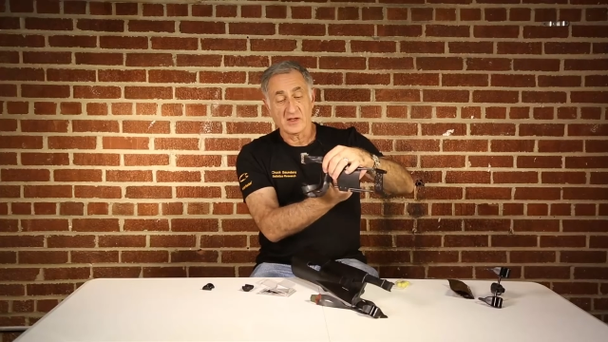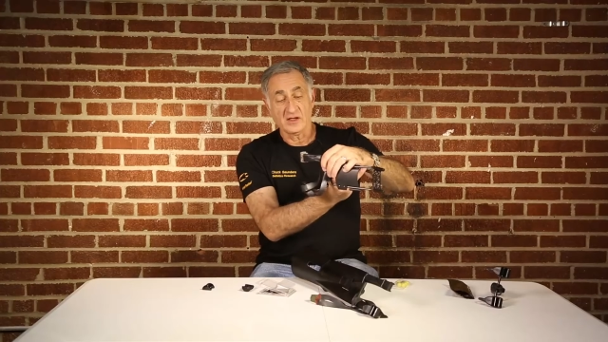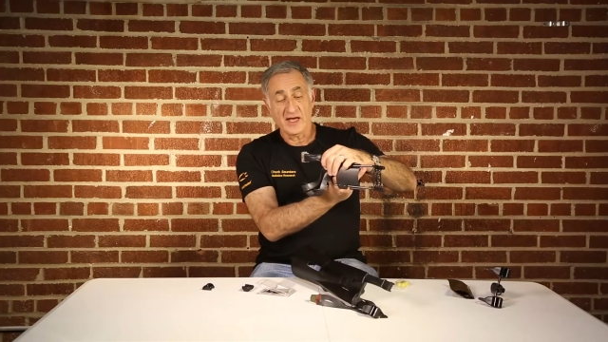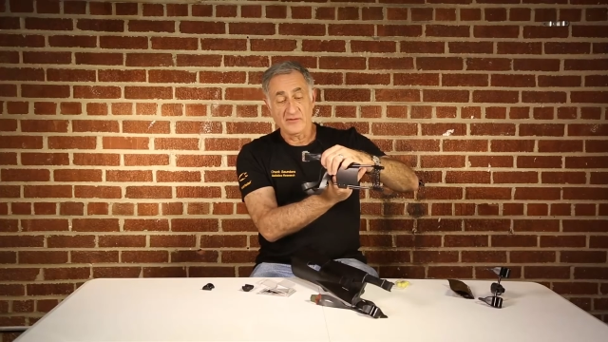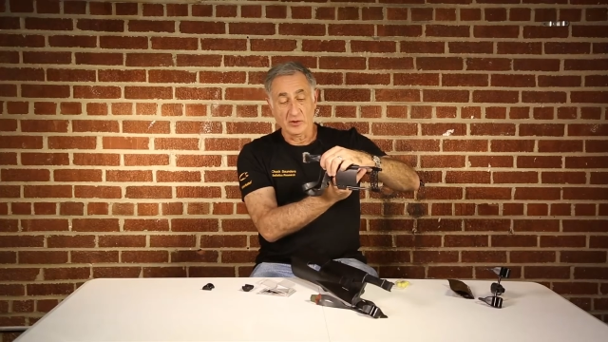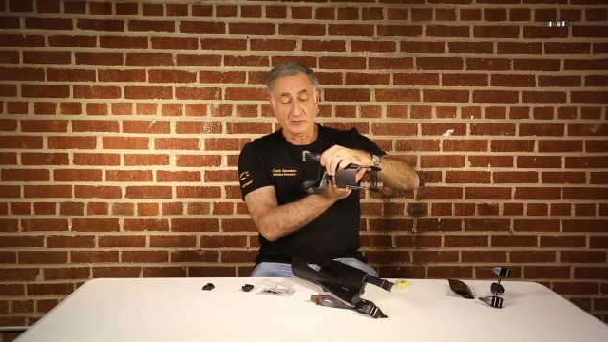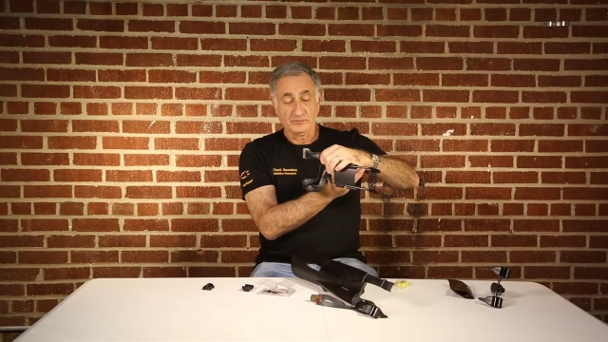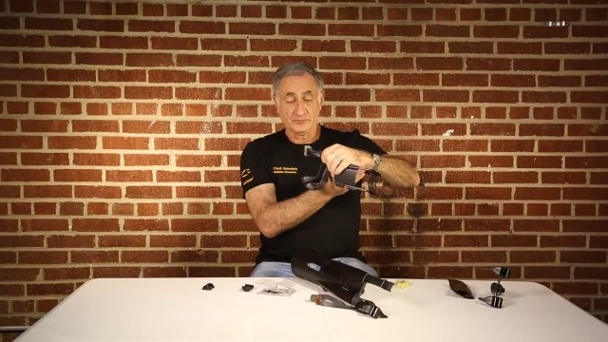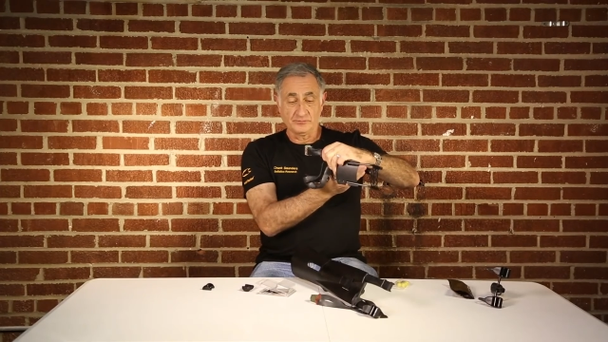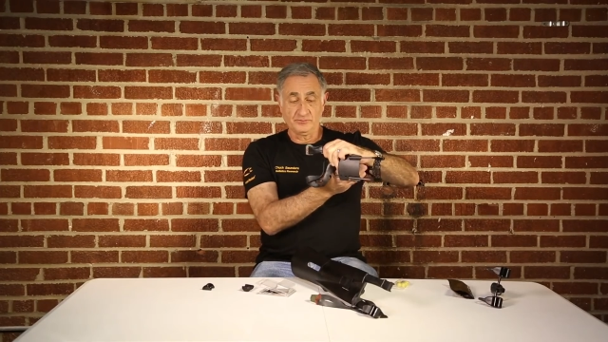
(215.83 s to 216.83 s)
The level
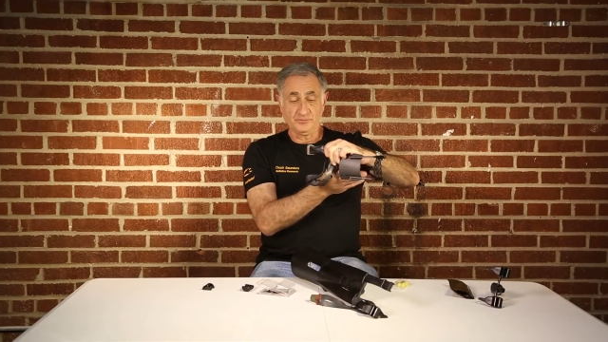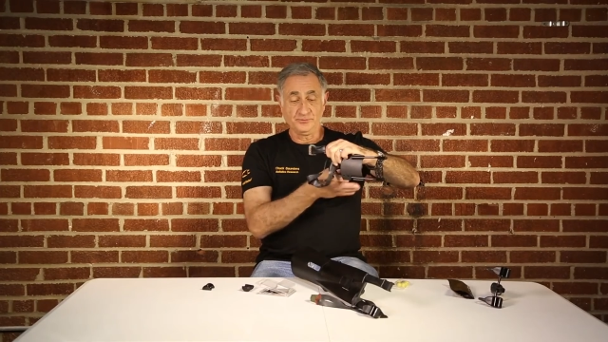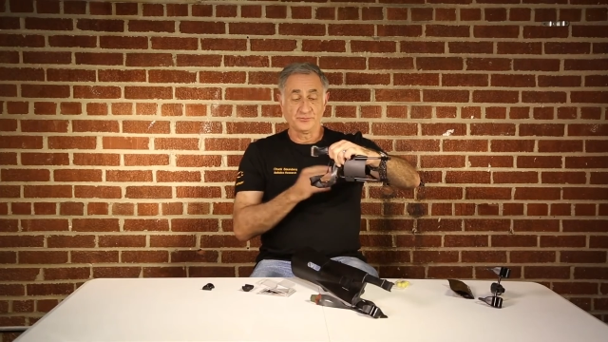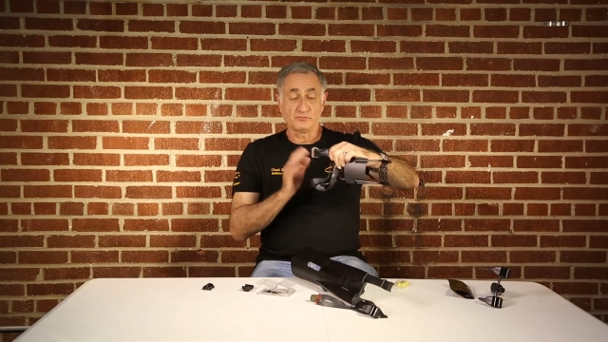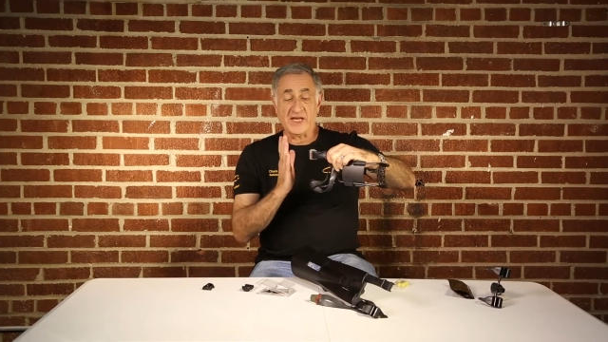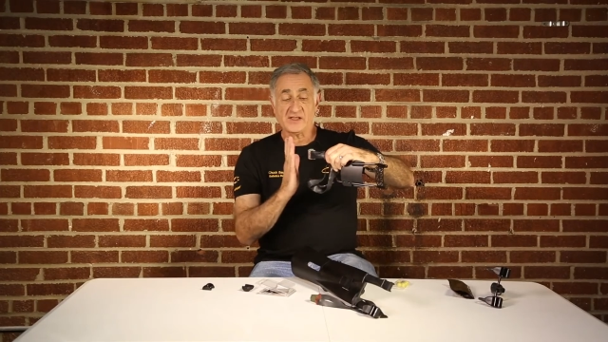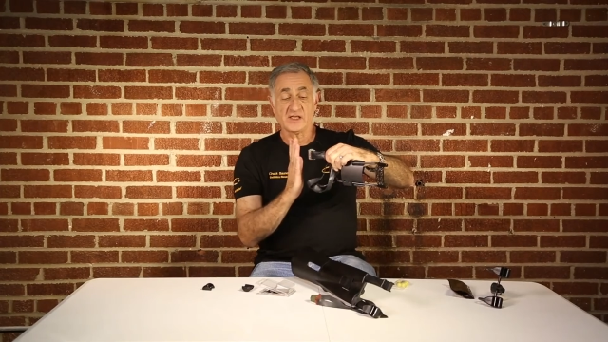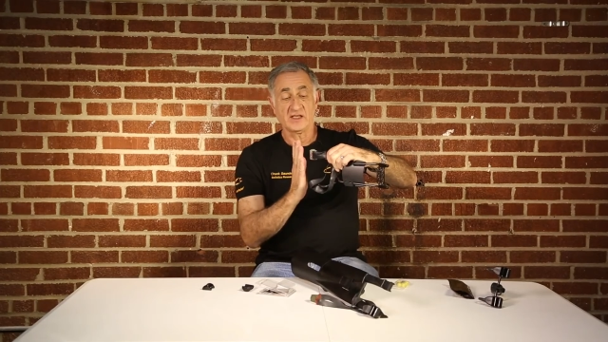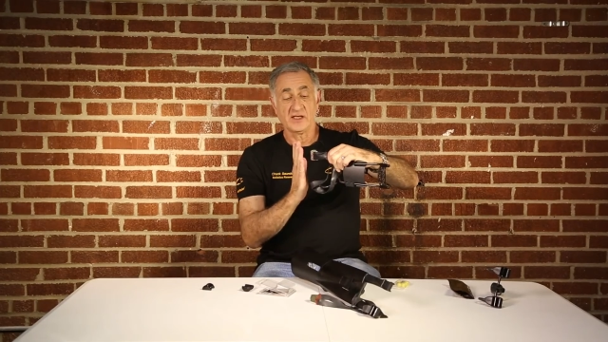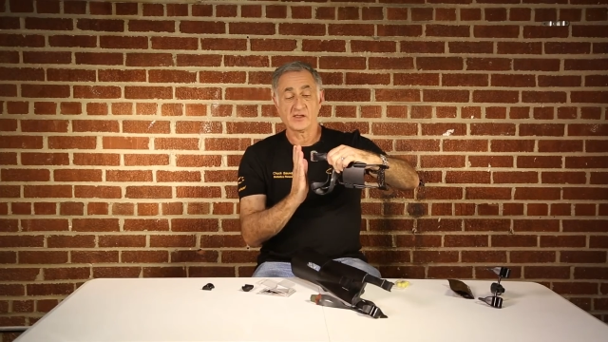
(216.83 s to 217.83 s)

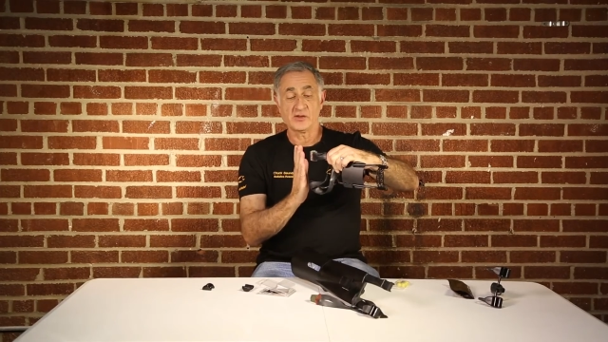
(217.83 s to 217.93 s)
basically